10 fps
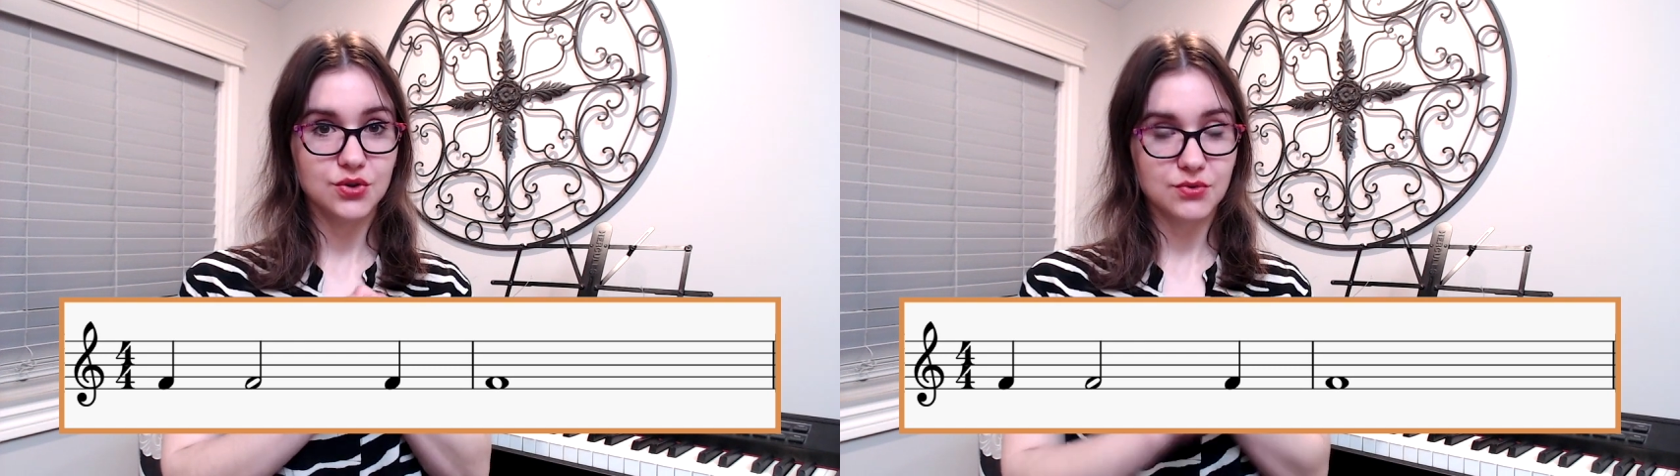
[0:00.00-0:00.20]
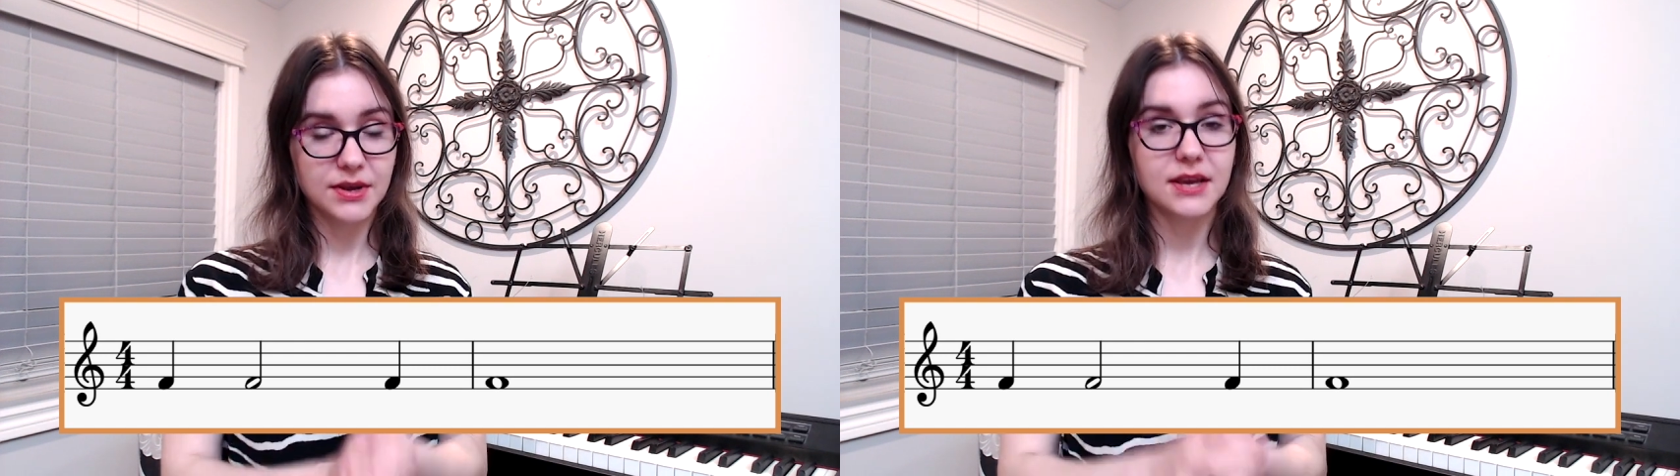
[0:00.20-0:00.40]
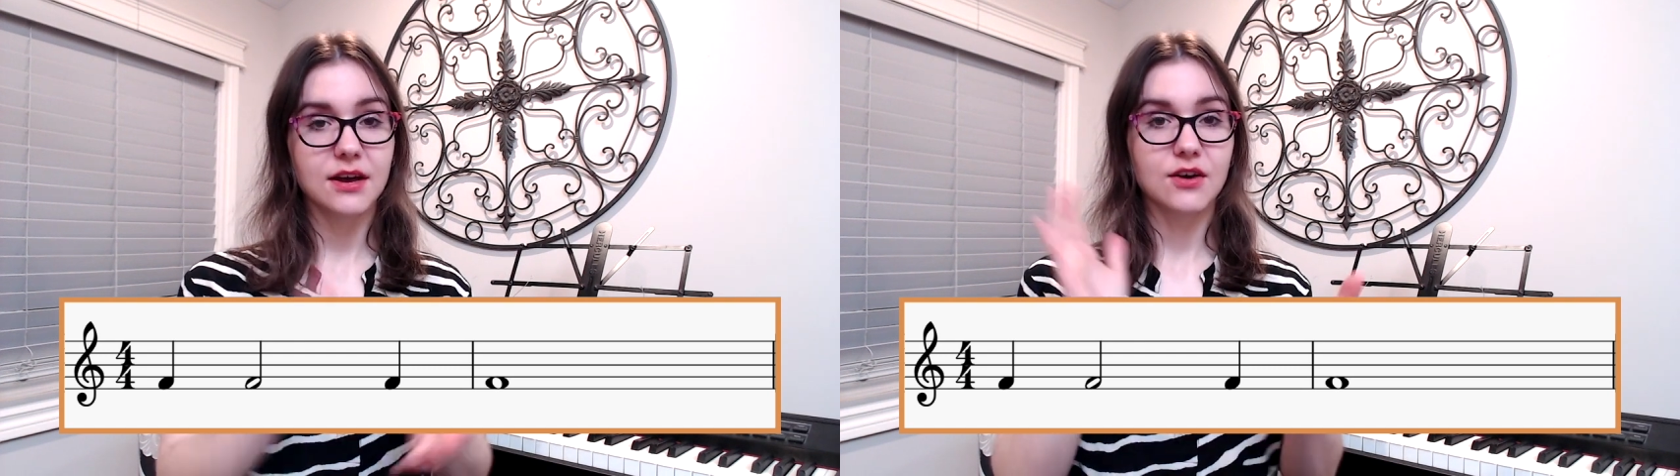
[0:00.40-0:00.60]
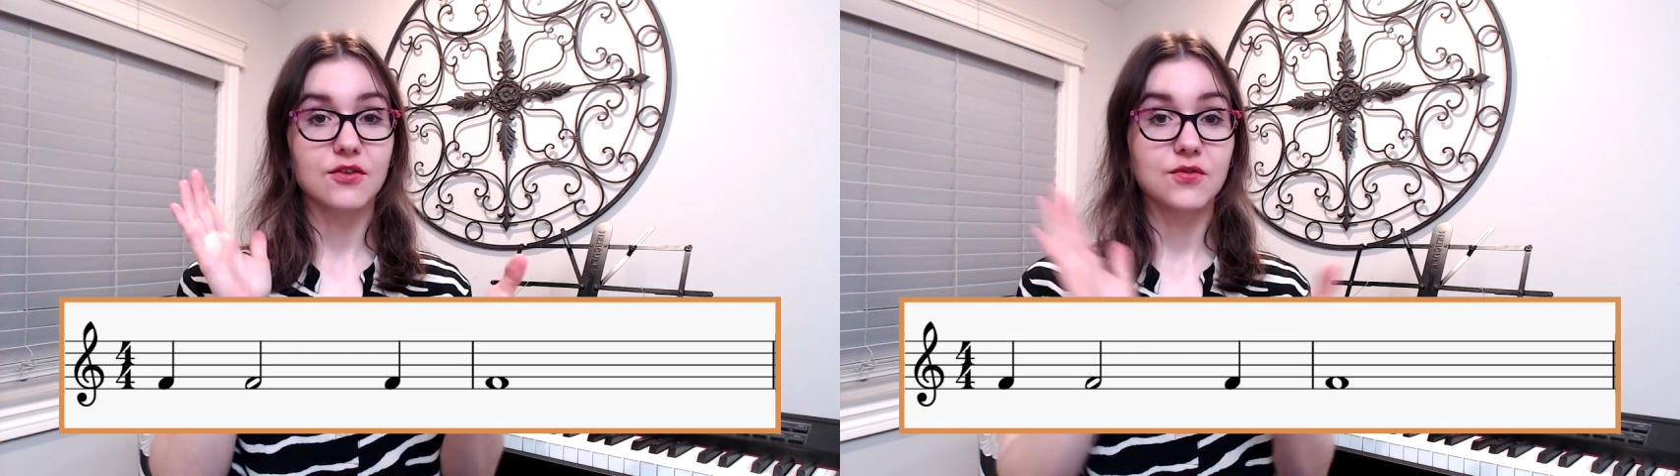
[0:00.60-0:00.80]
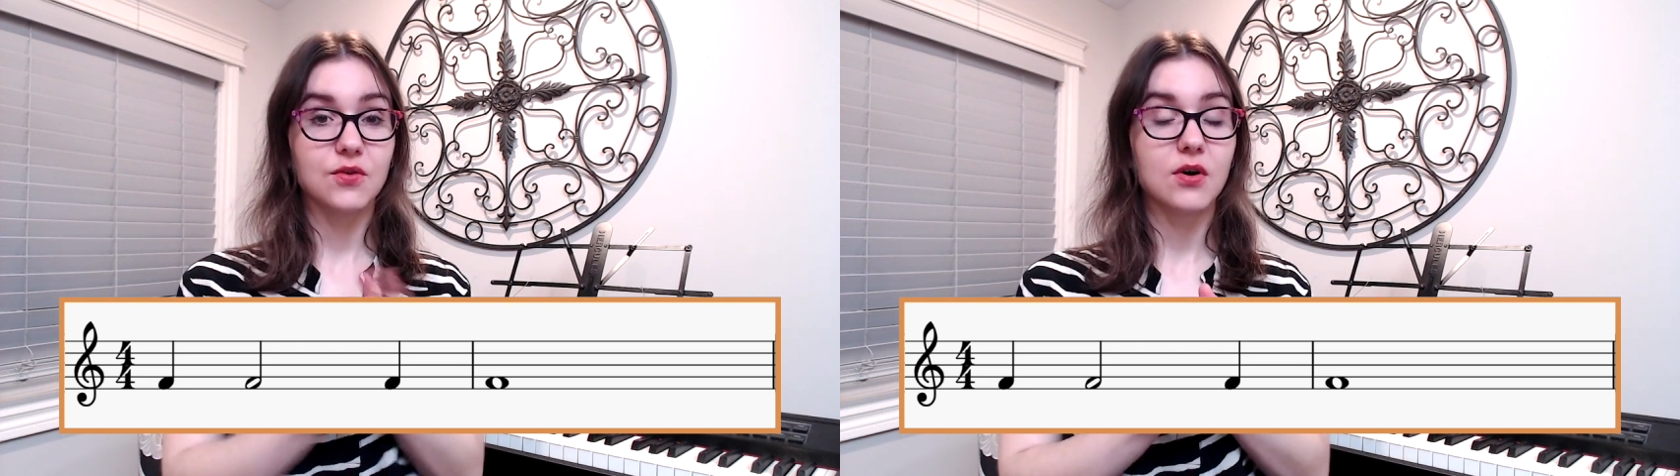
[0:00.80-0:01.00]
3,
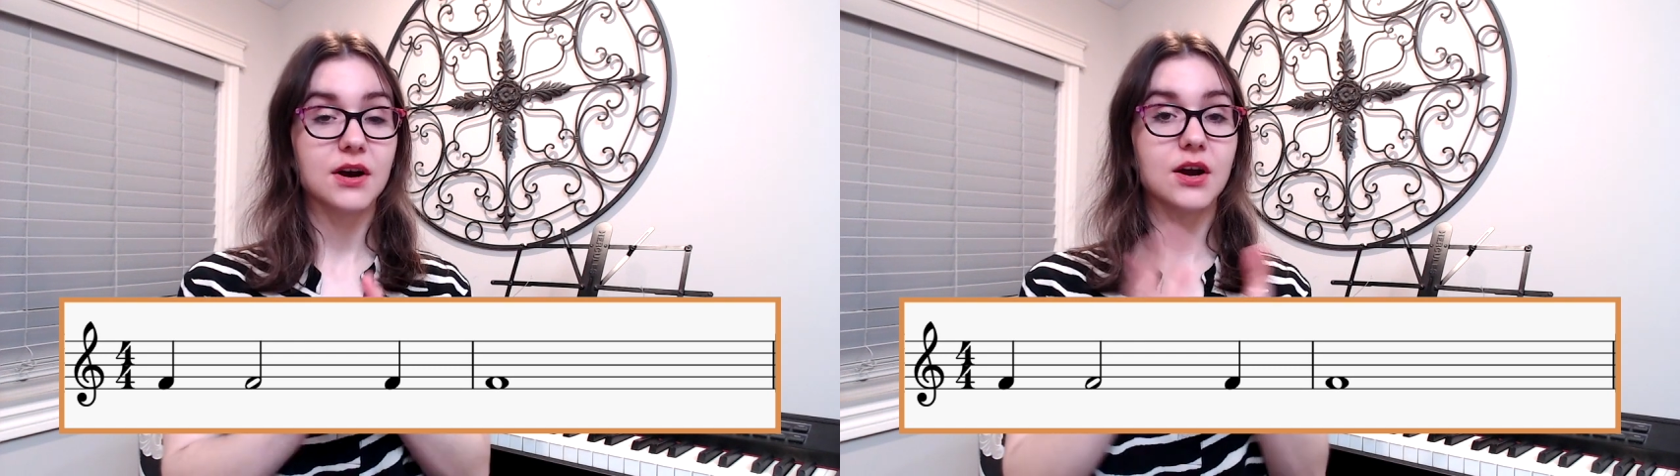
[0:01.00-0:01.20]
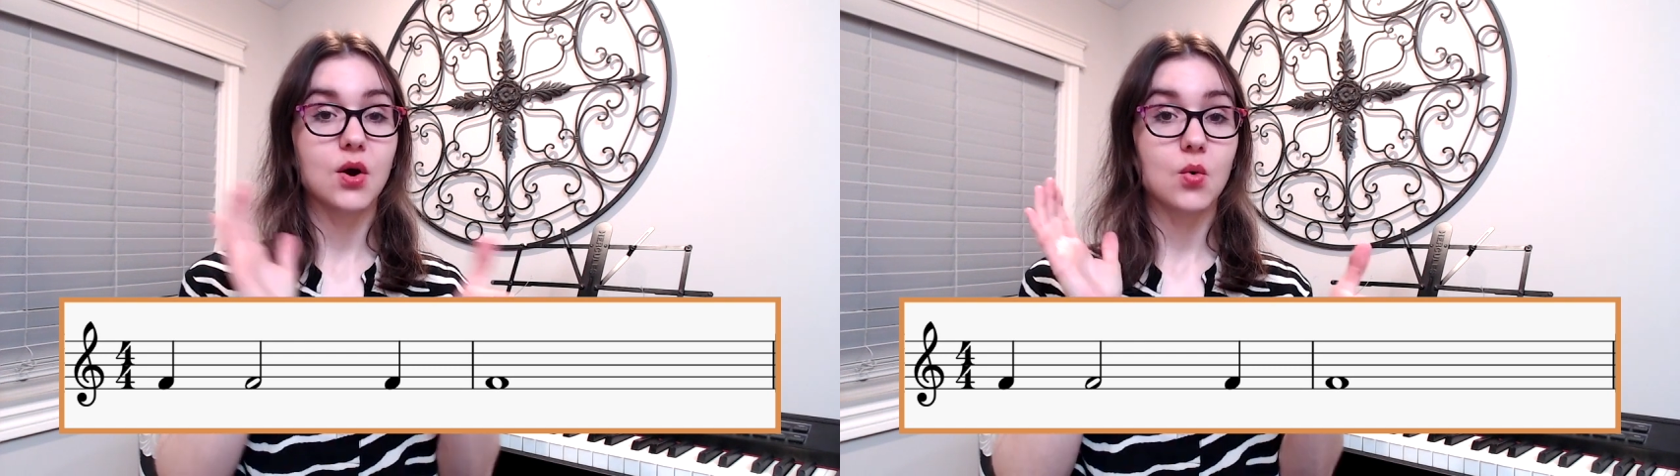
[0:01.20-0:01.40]
4.